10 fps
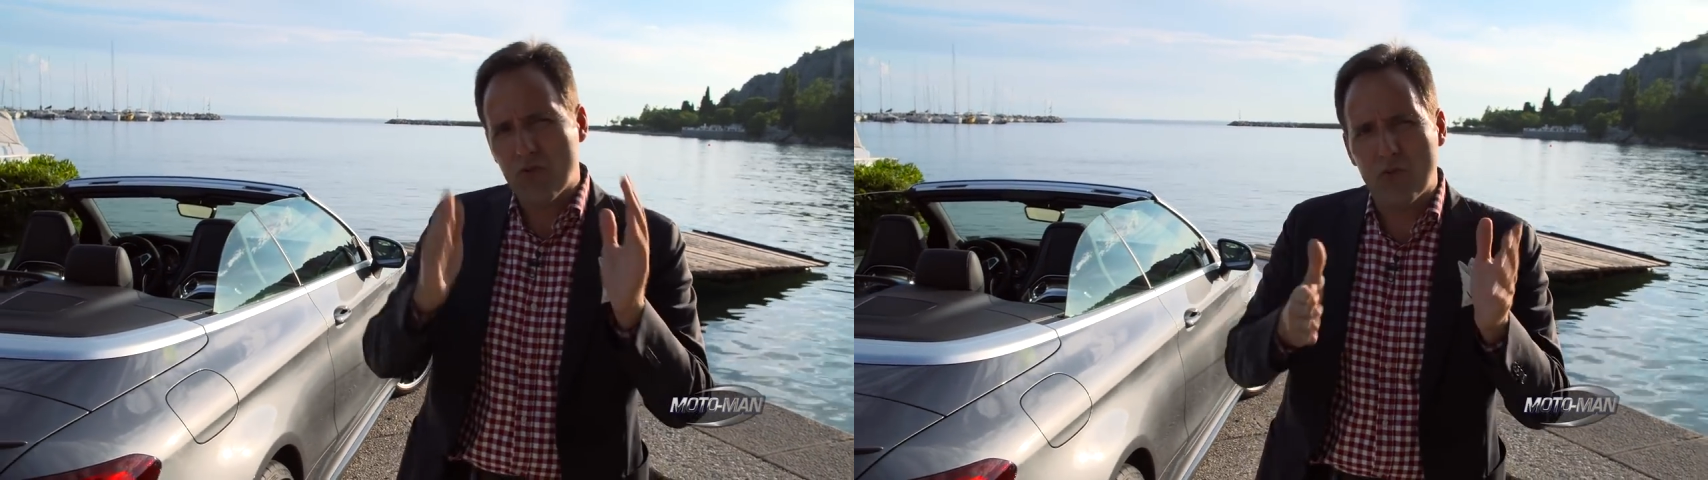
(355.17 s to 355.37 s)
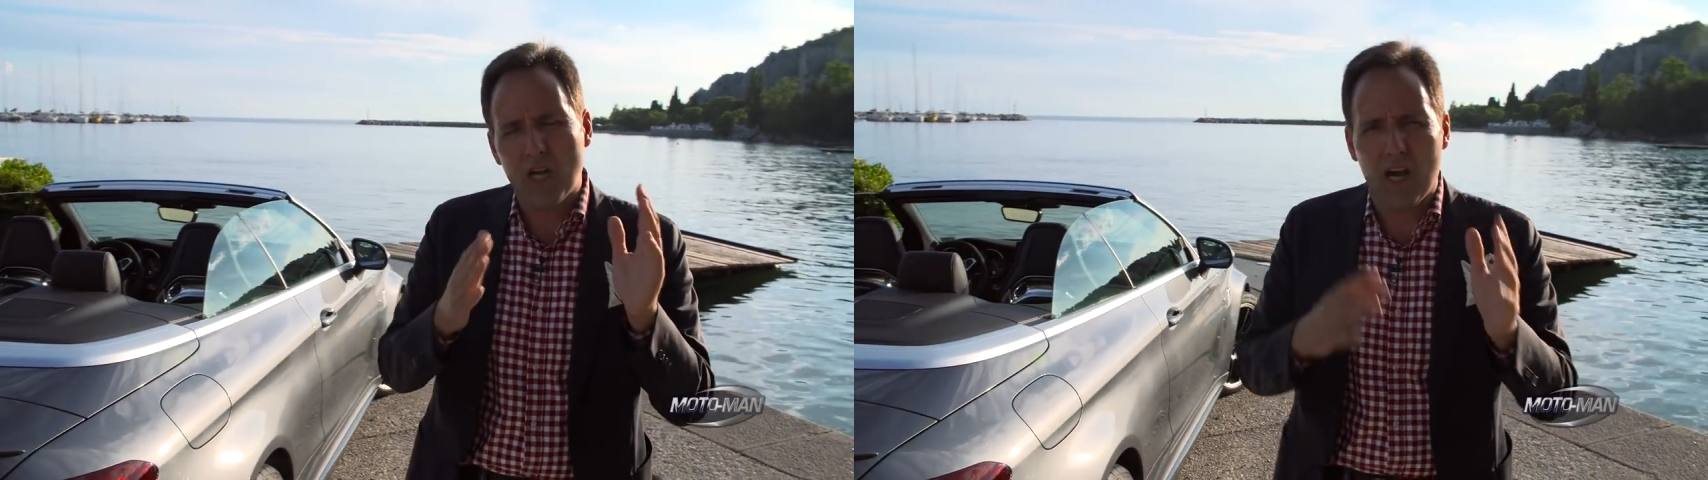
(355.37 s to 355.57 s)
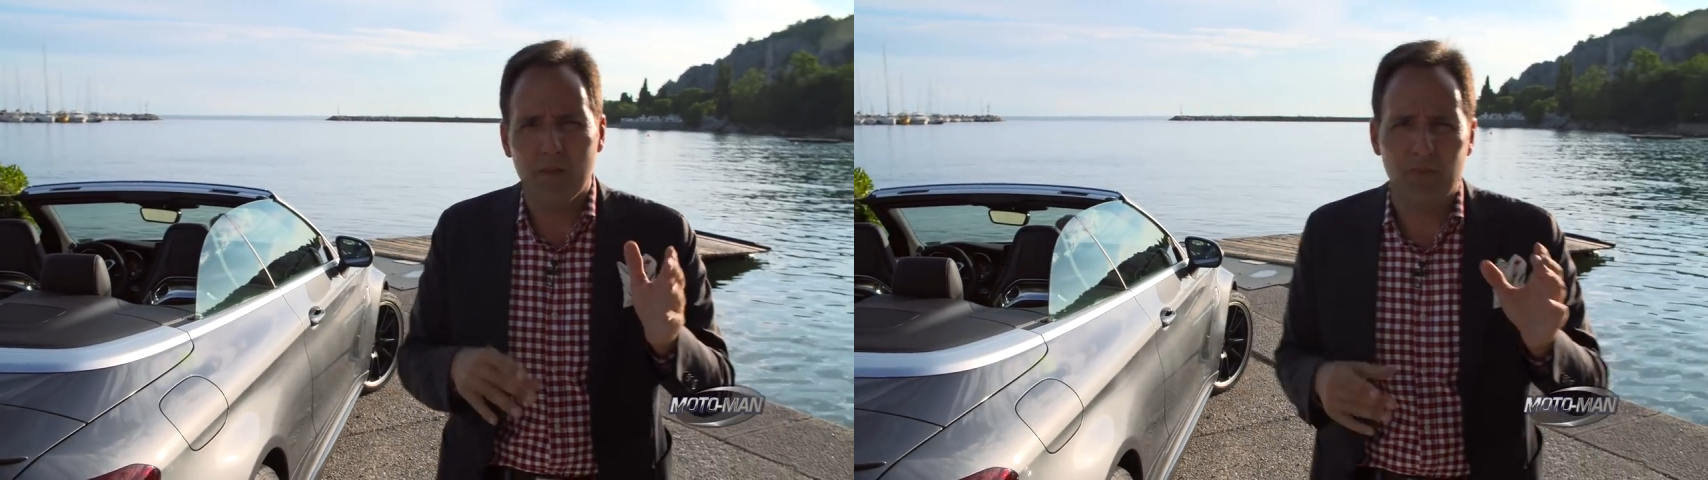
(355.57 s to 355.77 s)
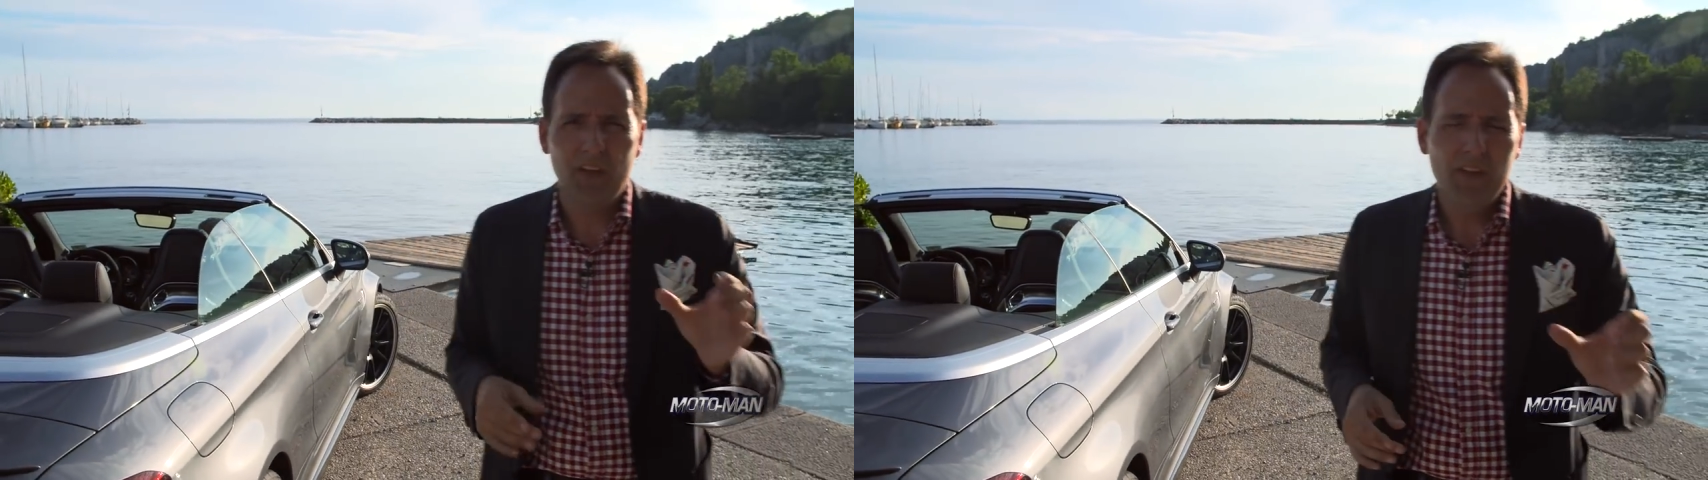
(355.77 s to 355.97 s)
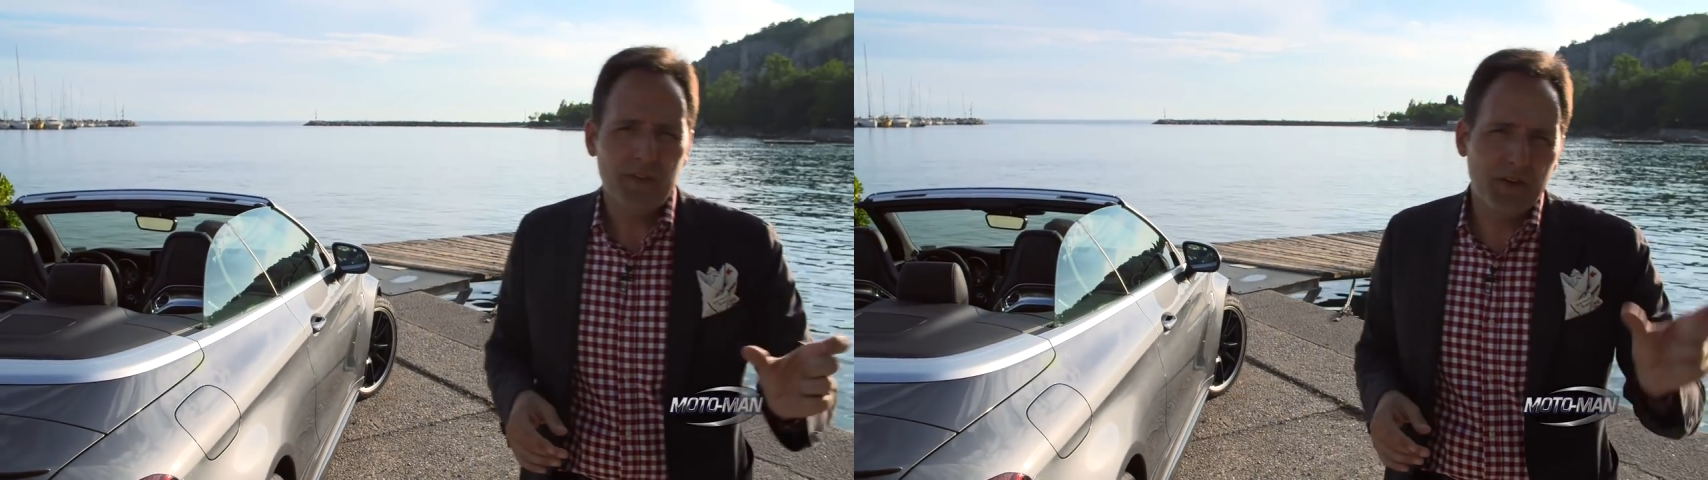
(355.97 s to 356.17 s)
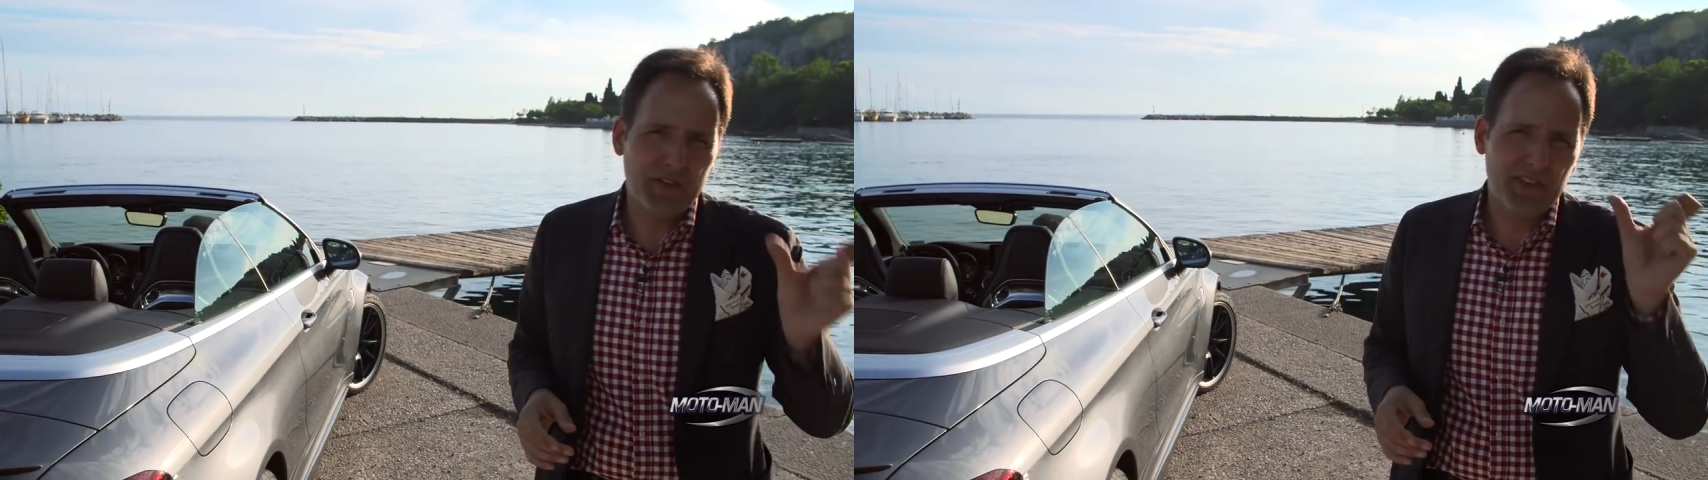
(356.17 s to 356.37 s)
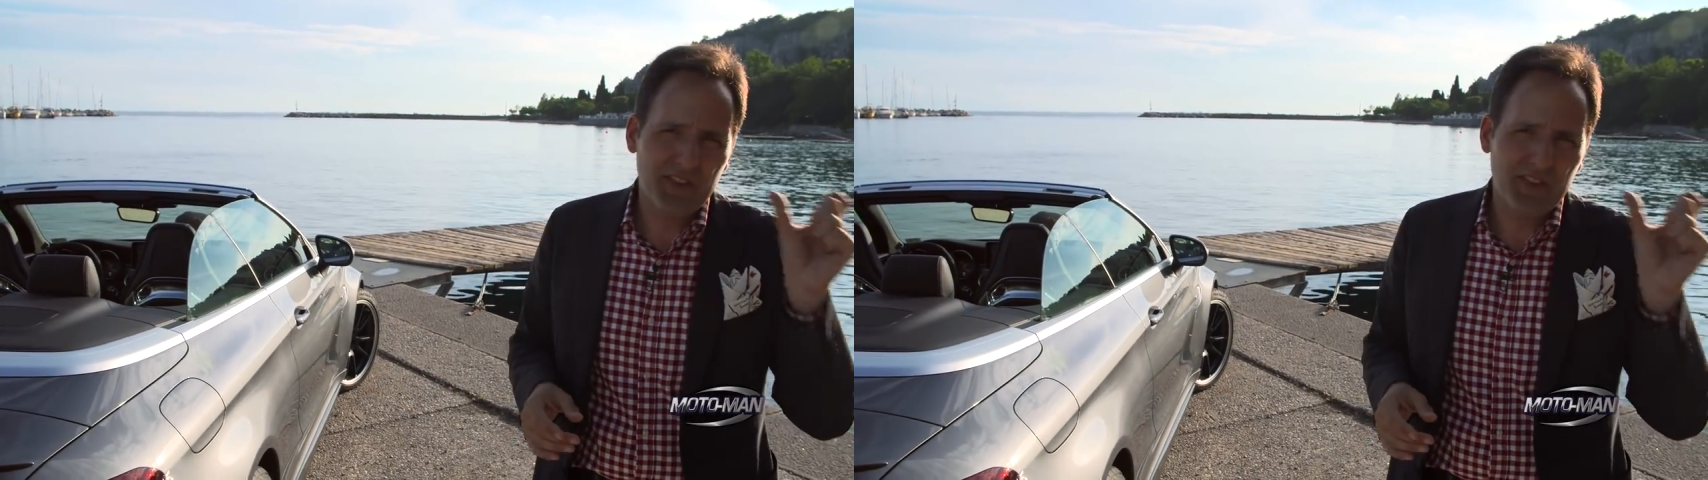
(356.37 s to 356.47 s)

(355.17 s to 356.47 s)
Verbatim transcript: two columns. There's the